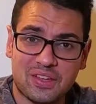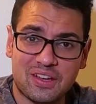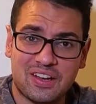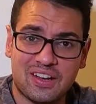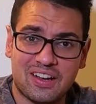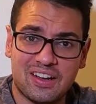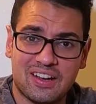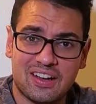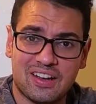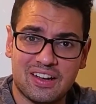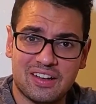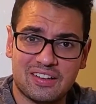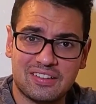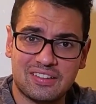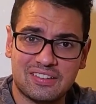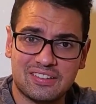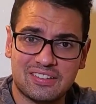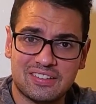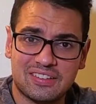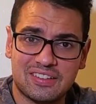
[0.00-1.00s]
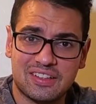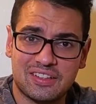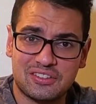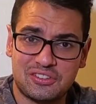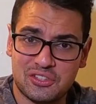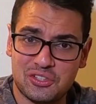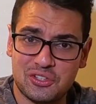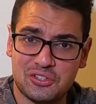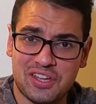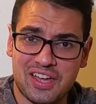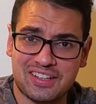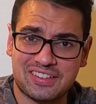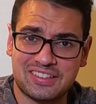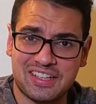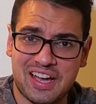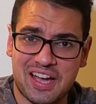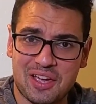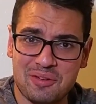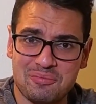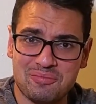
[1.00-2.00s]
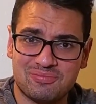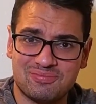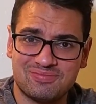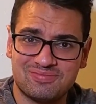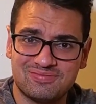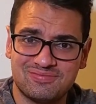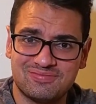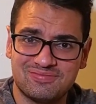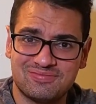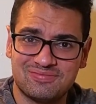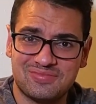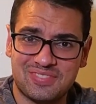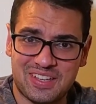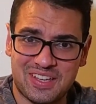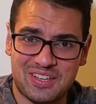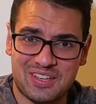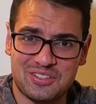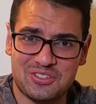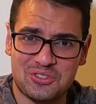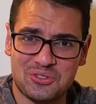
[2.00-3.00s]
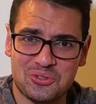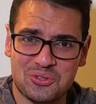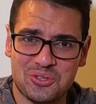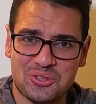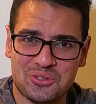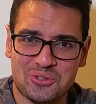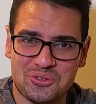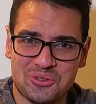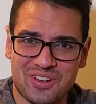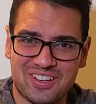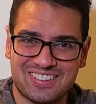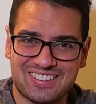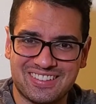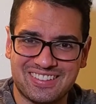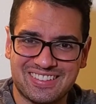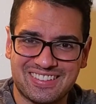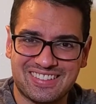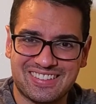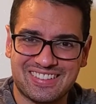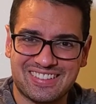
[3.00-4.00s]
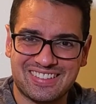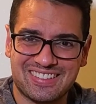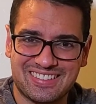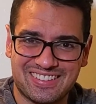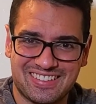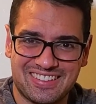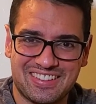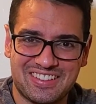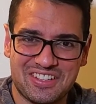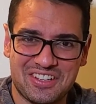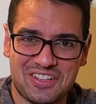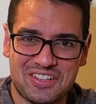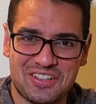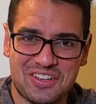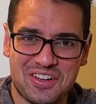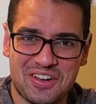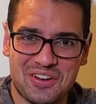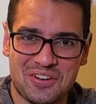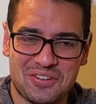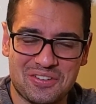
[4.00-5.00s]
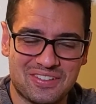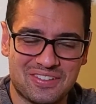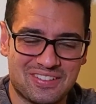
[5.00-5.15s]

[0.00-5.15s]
until next time, enjoy your run. Take care.